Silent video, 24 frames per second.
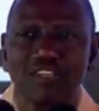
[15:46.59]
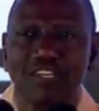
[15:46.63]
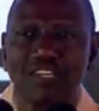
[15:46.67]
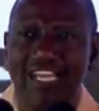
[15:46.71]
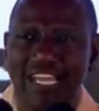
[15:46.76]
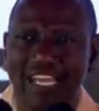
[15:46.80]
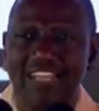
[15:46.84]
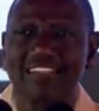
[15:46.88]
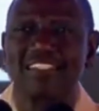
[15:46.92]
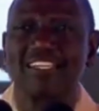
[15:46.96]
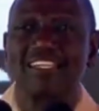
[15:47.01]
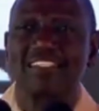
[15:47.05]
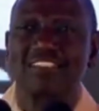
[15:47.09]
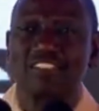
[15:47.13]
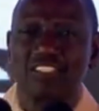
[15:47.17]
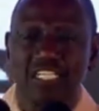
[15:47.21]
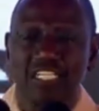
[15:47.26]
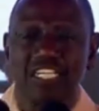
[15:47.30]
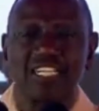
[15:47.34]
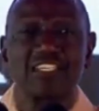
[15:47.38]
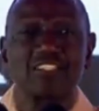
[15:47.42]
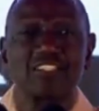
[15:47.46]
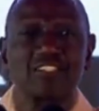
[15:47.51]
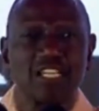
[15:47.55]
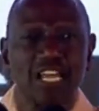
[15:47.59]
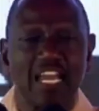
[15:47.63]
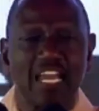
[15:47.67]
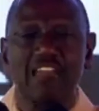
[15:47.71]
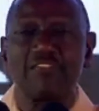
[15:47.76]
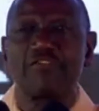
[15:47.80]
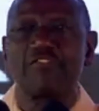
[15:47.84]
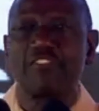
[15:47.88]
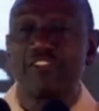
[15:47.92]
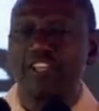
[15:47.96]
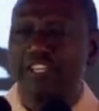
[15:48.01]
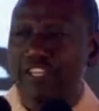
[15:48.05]
Kenya shillings
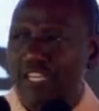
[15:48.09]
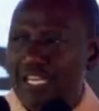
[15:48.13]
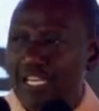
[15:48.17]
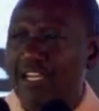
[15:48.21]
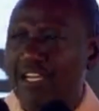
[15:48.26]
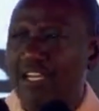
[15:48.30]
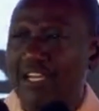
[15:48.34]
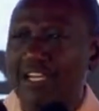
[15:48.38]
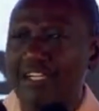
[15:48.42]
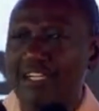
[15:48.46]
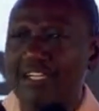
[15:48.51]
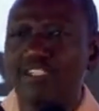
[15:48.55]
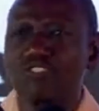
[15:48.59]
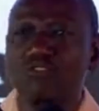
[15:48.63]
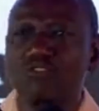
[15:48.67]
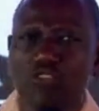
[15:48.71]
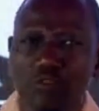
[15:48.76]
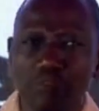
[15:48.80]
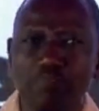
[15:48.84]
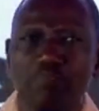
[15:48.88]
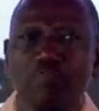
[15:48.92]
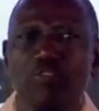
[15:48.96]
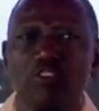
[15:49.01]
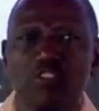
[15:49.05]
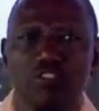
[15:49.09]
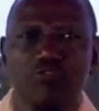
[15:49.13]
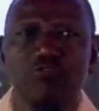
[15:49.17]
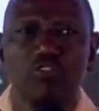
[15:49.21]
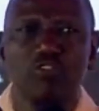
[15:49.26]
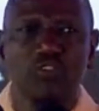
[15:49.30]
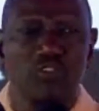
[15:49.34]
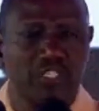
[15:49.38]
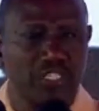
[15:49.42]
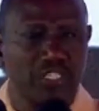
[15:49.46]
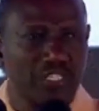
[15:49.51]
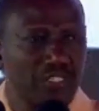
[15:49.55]
every year to import
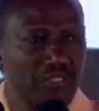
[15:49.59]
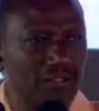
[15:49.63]
food.